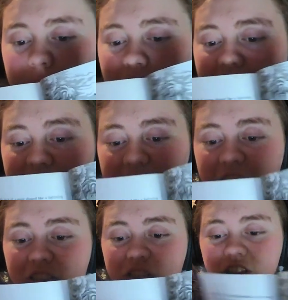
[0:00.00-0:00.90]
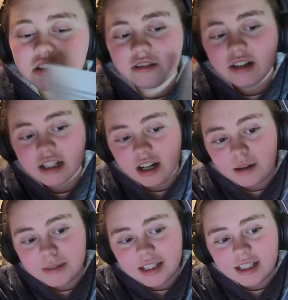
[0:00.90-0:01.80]
but
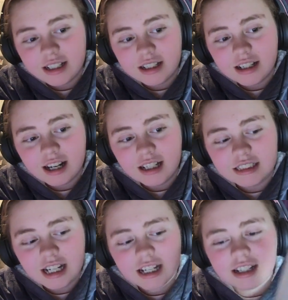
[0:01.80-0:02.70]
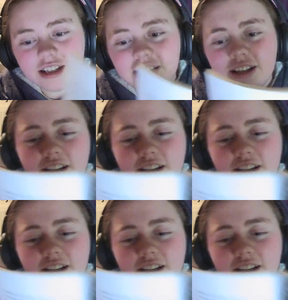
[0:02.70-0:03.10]
Unagami has like